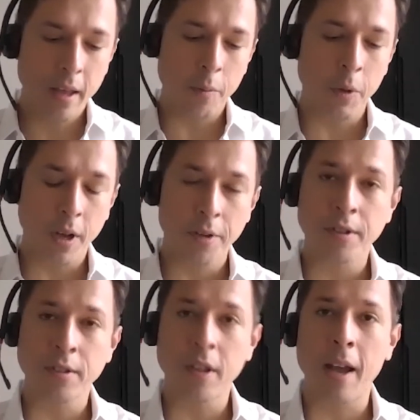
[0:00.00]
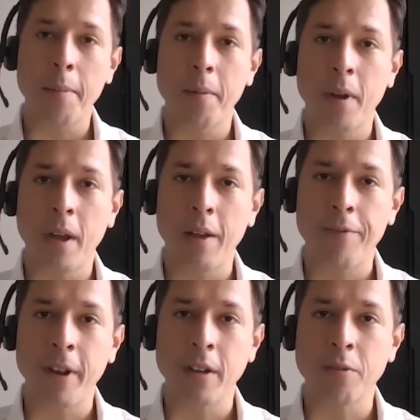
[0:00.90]
with Oceans Lab,
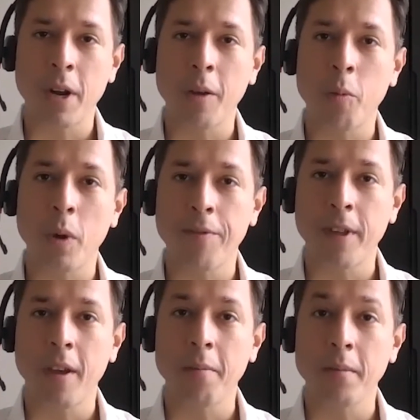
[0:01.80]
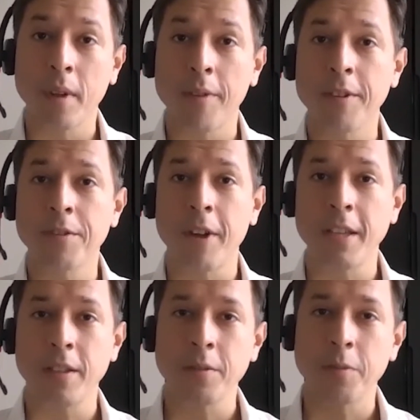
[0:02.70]
Phil is running one of the toughest
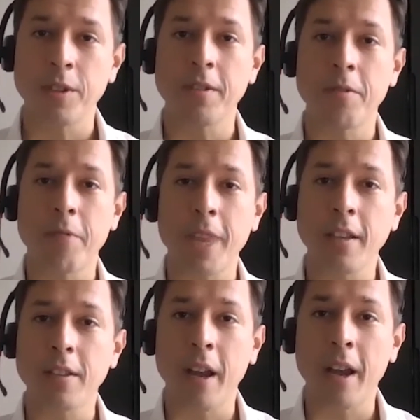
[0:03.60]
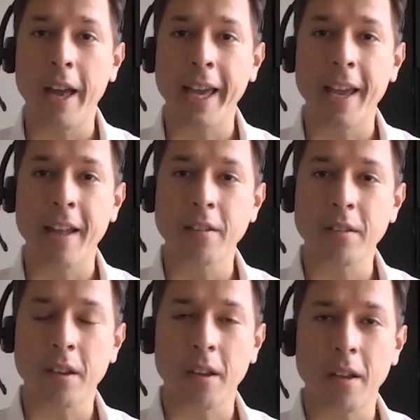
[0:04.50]
races, which is the race against
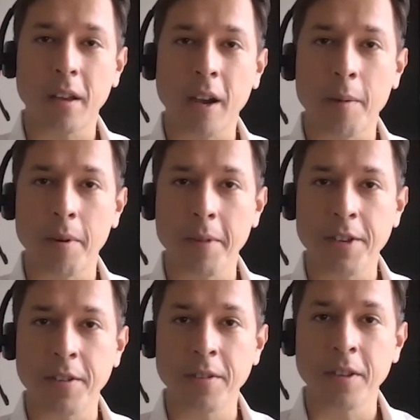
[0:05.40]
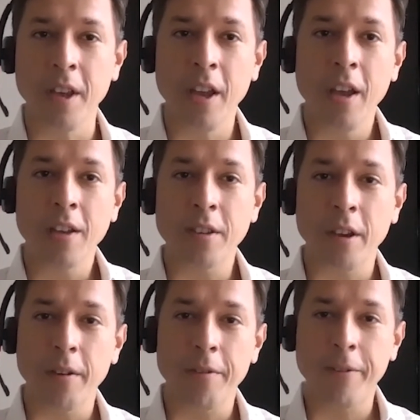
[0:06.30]
carbon emissions.
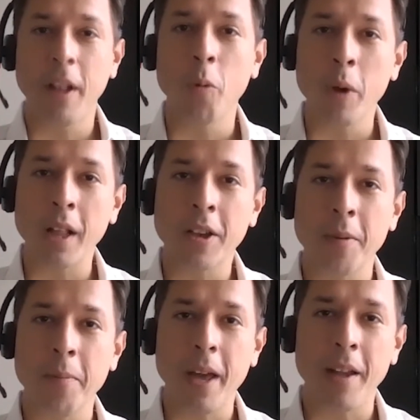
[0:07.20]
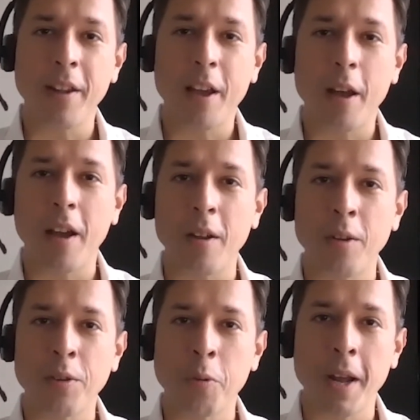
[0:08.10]
So, Phil, welcome. And do
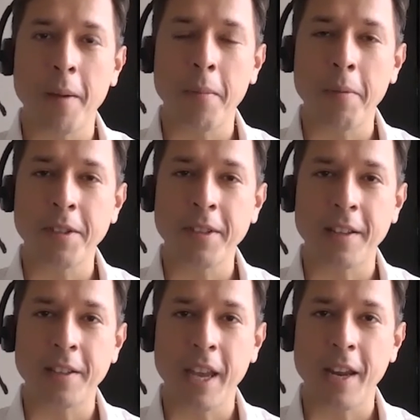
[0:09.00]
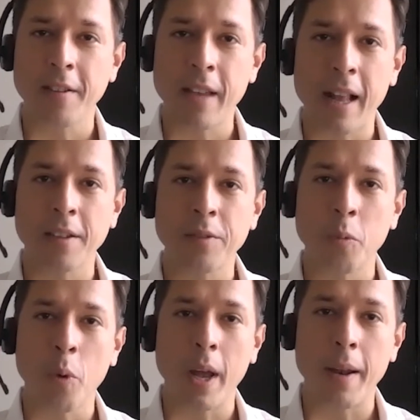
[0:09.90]
you want to maybe set the scene and tell us
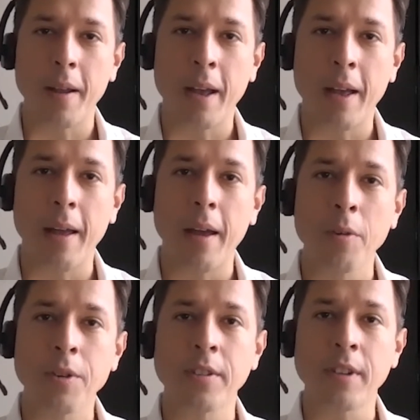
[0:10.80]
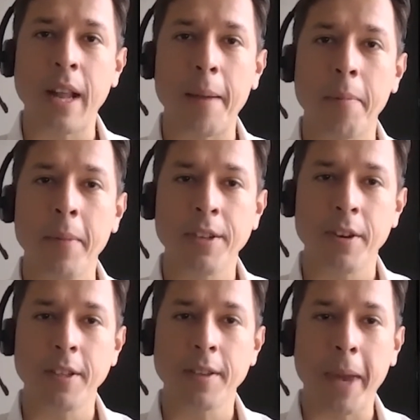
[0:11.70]
what Oceans Lab
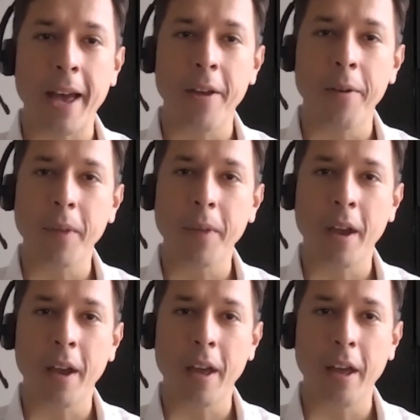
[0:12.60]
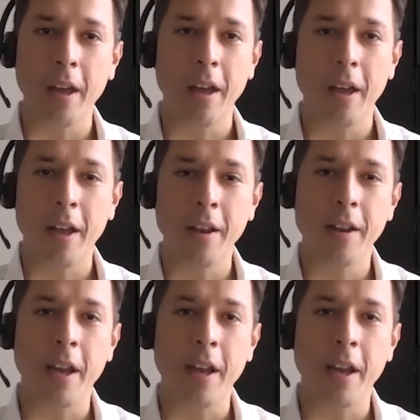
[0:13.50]
mission is about, and